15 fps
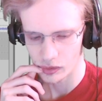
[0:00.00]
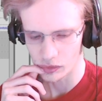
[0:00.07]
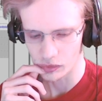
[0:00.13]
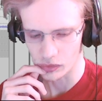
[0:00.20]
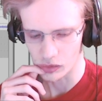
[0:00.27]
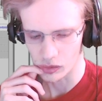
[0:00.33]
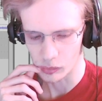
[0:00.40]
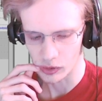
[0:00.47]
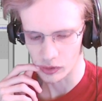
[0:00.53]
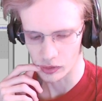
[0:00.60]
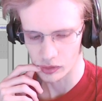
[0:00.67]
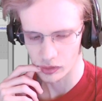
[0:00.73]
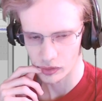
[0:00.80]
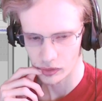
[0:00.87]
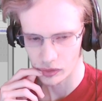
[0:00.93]
check up on
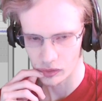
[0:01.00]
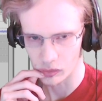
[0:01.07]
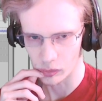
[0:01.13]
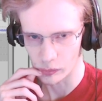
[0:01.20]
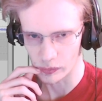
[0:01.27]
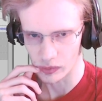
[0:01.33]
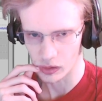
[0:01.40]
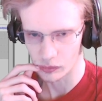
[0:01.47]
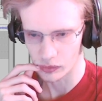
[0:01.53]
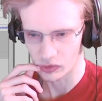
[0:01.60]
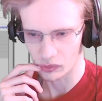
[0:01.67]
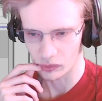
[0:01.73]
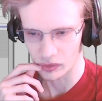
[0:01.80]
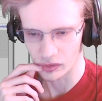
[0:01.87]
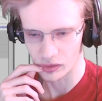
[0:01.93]
it, or even if it's
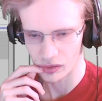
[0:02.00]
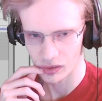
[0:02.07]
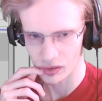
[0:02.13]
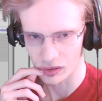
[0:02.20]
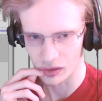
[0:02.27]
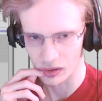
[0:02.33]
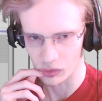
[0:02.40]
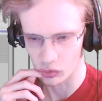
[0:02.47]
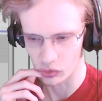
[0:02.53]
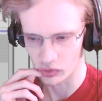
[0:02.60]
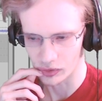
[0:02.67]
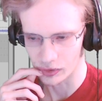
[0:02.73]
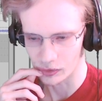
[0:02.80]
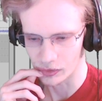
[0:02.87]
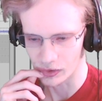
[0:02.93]

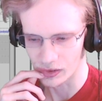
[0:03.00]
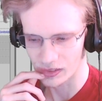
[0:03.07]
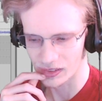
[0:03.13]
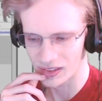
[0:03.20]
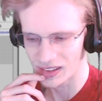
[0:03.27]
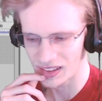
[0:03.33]
interesting or not.